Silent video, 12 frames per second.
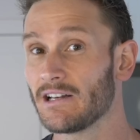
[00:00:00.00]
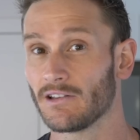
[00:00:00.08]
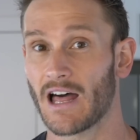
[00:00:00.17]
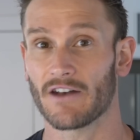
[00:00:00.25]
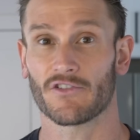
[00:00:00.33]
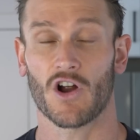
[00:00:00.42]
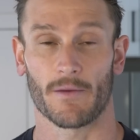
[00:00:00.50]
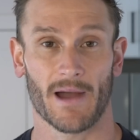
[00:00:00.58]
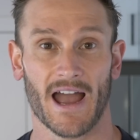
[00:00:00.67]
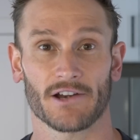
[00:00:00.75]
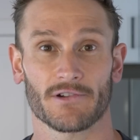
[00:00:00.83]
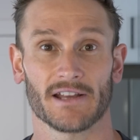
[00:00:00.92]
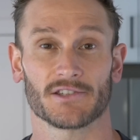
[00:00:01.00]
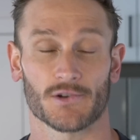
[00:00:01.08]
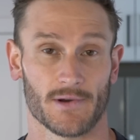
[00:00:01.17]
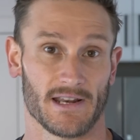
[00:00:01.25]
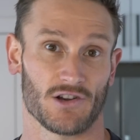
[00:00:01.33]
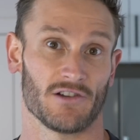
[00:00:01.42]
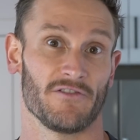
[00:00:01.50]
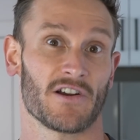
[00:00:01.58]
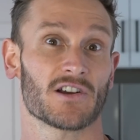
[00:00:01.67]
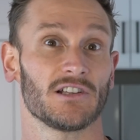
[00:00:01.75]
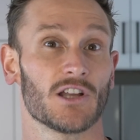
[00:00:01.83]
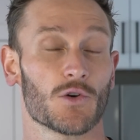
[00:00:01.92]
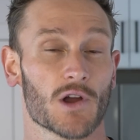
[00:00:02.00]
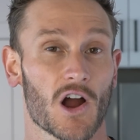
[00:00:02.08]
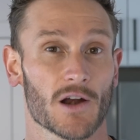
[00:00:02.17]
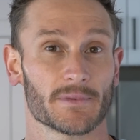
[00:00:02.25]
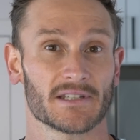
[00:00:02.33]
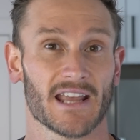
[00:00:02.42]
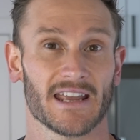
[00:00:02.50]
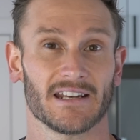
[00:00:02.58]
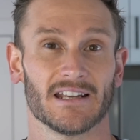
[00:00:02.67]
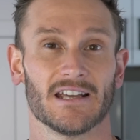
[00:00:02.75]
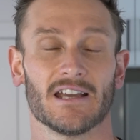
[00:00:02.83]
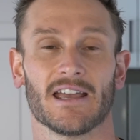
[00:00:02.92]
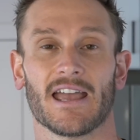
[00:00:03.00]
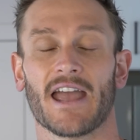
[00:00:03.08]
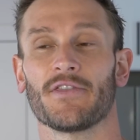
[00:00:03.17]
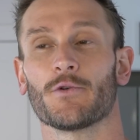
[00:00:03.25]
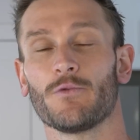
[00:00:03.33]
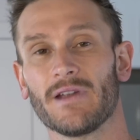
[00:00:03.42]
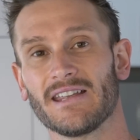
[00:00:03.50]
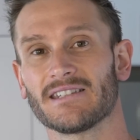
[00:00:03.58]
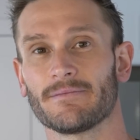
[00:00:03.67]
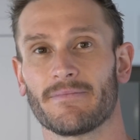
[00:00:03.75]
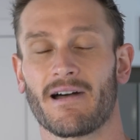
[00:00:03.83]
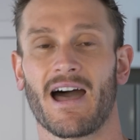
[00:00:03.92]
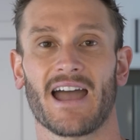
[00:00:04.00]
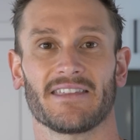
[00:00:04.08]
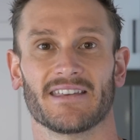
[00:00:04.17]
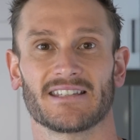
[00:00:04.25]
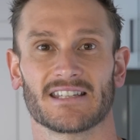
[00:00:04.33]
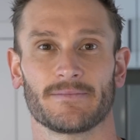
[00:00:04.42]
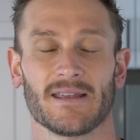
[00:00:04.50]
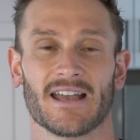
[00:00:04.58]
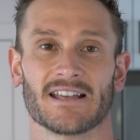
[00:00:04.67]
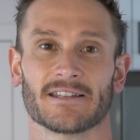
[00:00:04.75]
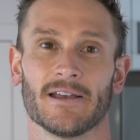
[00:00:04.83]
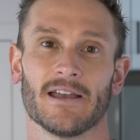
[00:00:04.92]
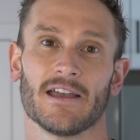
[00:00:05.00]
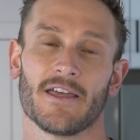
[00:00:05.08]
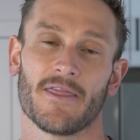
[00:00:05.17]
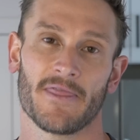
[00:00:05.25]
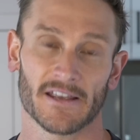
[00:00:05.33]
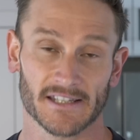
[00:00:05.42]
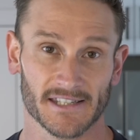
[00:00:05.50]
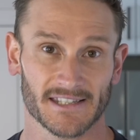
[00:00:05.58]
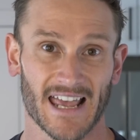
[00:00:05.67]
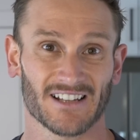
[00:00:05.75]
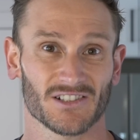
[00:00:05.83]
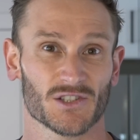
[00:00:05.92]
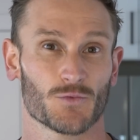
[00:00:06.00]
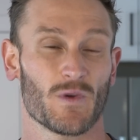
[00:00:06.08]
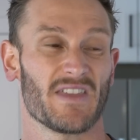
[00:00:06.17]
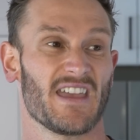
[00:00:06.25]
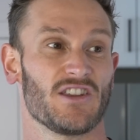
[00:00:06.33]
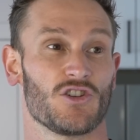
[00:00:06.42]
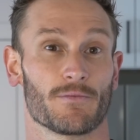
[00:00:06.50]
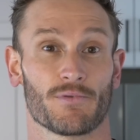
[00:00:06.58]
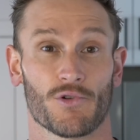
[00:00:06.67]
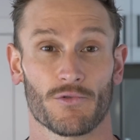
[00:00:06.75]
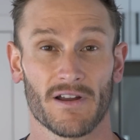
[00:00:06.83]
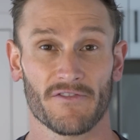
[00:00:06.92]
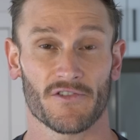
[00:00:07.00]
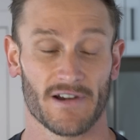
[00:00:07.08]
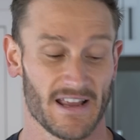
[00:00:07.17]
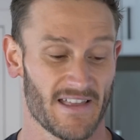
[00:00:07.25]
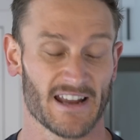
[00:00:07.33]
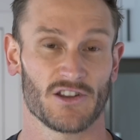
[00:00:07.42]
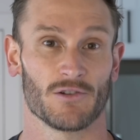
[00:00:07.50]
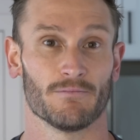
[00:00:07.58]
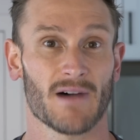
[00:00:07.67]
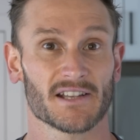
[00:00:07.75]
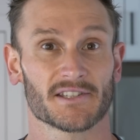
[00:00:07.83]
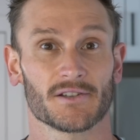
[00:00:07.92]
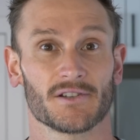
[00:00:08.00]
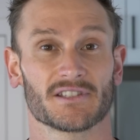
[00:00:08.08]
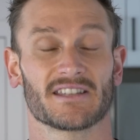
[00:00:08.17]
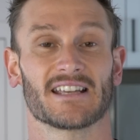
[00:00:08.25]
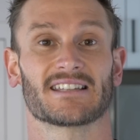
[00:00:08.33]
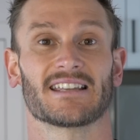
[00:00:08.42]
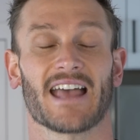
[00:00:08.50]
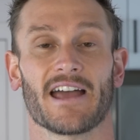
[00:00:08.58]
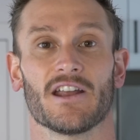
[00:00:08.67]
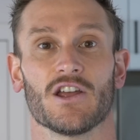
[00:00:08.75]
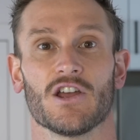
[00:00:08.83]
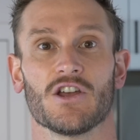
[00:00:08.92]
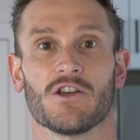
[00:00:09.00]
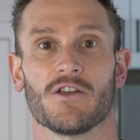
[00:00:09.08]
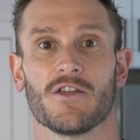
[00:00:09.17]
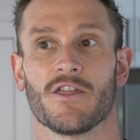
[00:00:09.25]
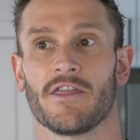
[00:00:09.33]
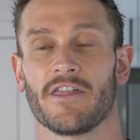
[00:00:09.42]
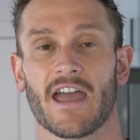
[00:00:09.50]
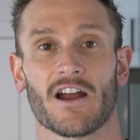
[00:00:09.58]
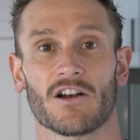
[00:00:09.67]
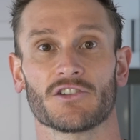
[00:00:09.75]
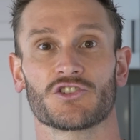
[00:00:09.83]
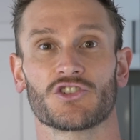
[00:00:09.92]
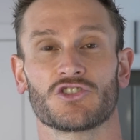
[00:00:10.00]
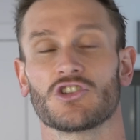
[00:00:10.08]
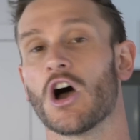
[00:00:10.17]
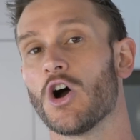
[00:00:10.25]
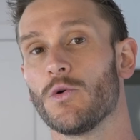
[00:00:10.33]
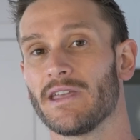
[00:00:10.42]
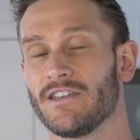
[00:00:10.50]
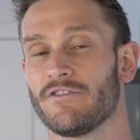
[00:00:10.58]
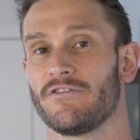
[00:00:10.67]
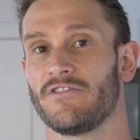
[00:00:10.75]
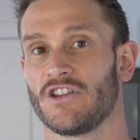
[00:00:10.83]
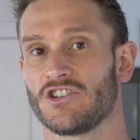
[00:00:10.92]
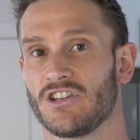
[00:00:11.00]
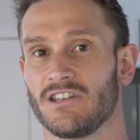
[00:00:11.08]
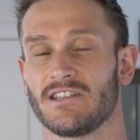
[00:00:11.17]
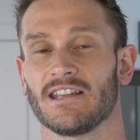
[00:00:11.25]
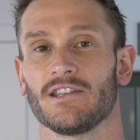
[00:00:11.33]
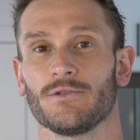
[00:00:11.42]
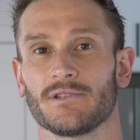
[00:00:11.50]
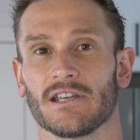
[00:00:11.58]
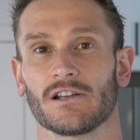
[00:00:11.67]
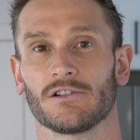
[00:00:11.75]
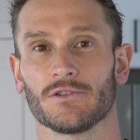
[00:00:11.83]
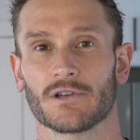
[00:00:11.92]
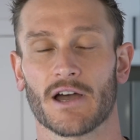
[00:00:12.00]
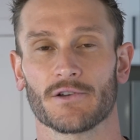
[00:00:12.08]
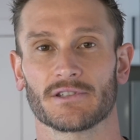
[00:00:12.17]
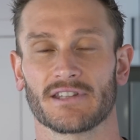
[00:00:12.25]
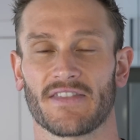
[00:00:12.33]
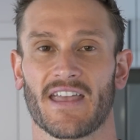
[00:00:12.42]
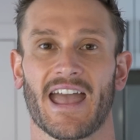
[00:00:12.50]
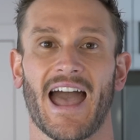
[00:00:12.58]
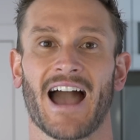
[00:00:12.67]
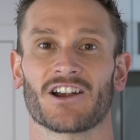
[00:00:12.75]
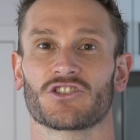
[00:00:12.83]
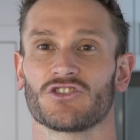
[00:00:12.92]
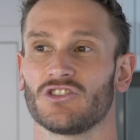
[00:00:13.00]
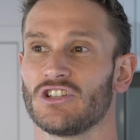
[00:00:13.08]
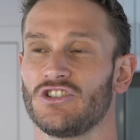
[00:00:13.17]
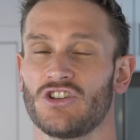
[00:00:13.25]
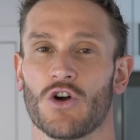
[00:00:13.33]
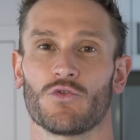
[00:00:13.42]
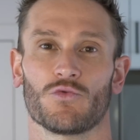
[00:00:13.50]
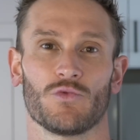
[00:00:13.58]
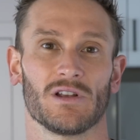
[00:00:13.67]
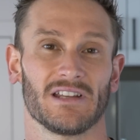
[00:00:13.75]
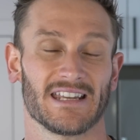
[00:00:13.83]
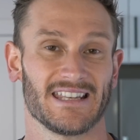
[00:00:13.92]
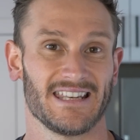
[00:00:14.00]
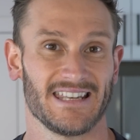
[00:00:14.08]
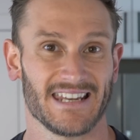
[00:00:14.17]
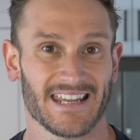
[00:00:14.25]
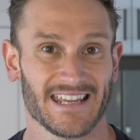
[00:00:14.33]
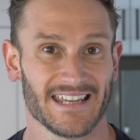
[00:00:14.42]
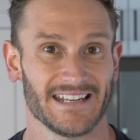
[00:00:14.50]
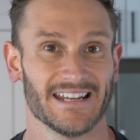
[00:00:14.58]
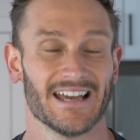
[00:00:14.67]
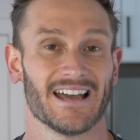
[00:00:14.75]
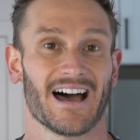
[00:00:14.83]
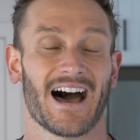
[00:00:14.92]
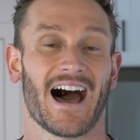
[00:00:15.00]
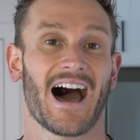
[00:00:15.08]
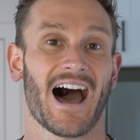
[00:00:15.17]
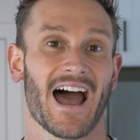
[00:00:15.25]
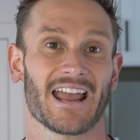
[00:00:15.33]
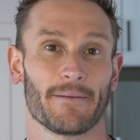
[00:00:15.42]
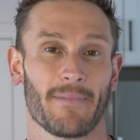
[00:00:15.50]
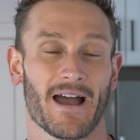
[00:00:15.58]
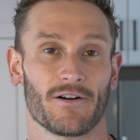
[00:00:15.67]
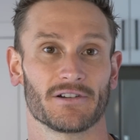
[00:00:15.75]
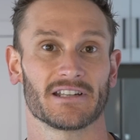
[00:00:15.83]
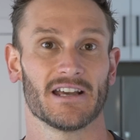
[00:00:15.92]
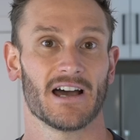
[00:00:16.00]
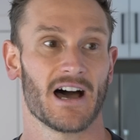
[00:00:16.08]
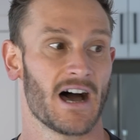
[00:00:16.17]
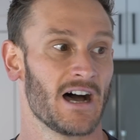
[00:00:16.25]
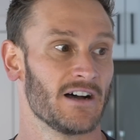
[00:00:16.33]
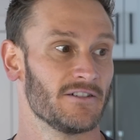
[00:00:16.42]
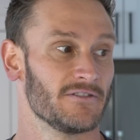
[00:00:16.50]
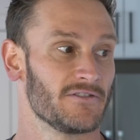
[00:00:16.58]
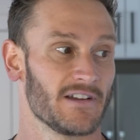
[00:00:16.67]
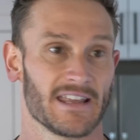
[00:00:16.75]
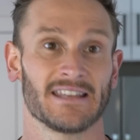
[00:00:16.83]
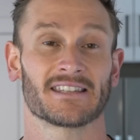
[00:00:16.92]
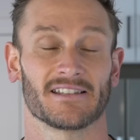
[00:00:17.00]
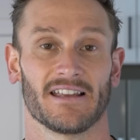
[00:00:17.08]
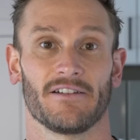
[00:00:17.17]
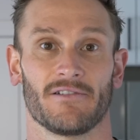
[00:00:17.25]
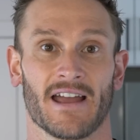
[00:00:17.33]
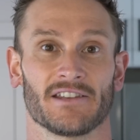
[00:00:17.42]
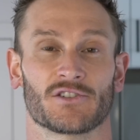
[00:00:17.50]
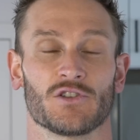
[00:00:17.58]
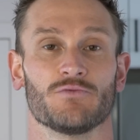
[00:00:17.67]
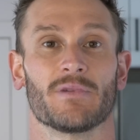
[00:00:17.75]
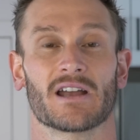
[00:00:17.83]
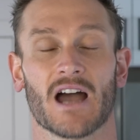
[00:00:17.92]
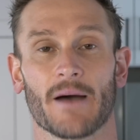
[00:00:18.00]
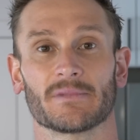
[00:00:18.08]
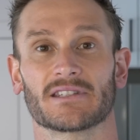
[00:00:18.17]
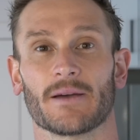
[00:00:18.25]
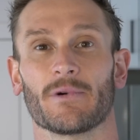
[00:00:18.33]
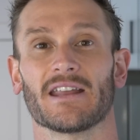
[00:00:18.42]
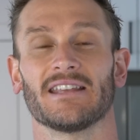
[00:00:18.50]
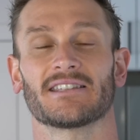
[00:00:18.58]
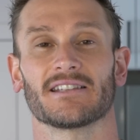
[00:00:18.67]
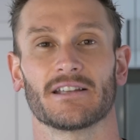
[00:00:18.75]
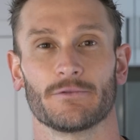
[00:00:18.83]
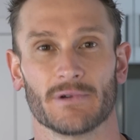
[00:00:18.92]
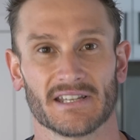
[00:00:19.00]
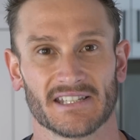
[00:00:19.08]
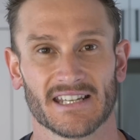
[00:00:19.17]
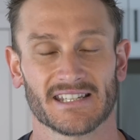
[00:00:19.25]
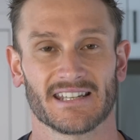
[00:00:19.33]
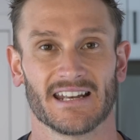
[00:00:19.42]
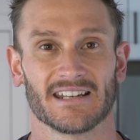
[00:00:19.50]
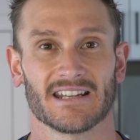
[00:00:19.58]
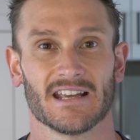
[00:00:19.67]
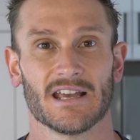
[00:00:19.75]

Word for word: a lot of carbohydrates or when you're in a very low carb state. And the reason behind this is because the cells within your periphery, like your muscles, things like that, they're so efficient at using glucose that they actually don't really need a high amount of insulin, right? So you become somewhat insulin resistant